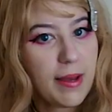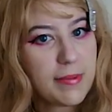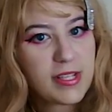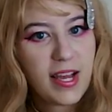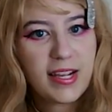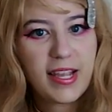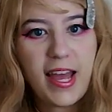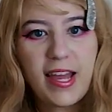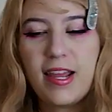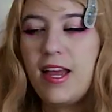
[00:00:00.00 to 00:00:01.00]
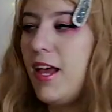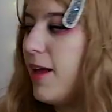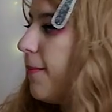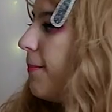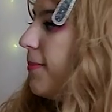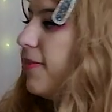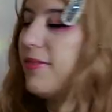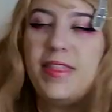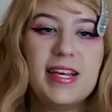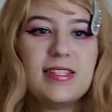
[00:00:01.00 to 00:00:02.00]
Amazon
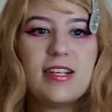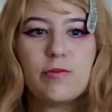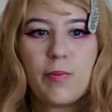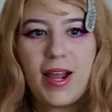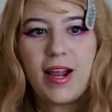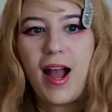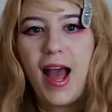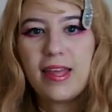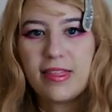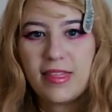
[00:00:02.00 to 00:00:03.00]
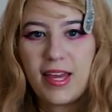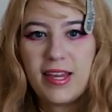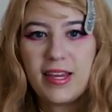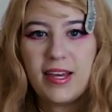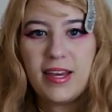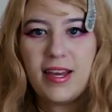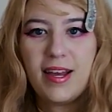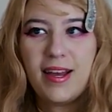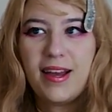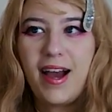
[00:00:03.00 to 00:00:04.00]
again. This is where I think
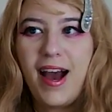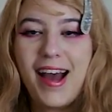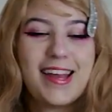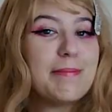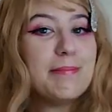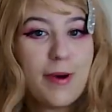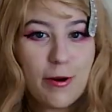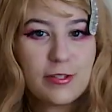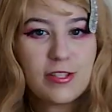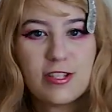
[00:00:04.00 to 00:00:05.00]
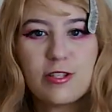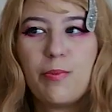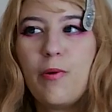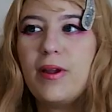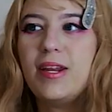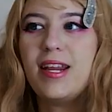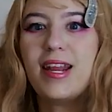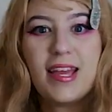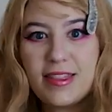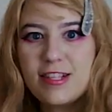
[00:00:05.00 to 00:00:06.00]
I am most disappointed
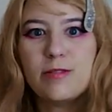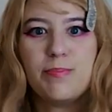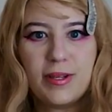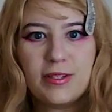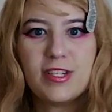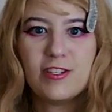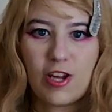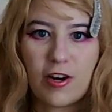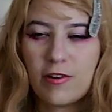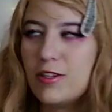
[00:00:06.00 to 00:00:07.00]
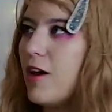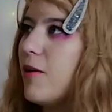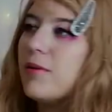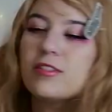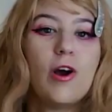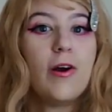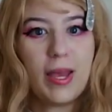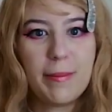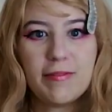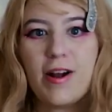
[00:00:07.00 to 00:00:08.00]
in this build in general. Now, don't
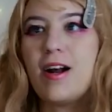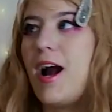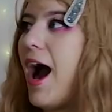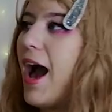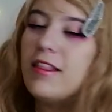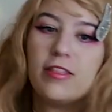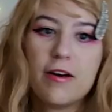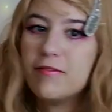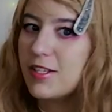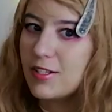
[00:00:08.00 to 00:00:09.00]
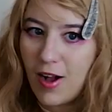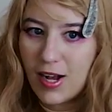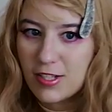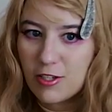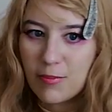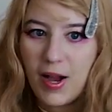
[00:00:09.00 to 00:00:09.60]
get me wrong, I love this costume.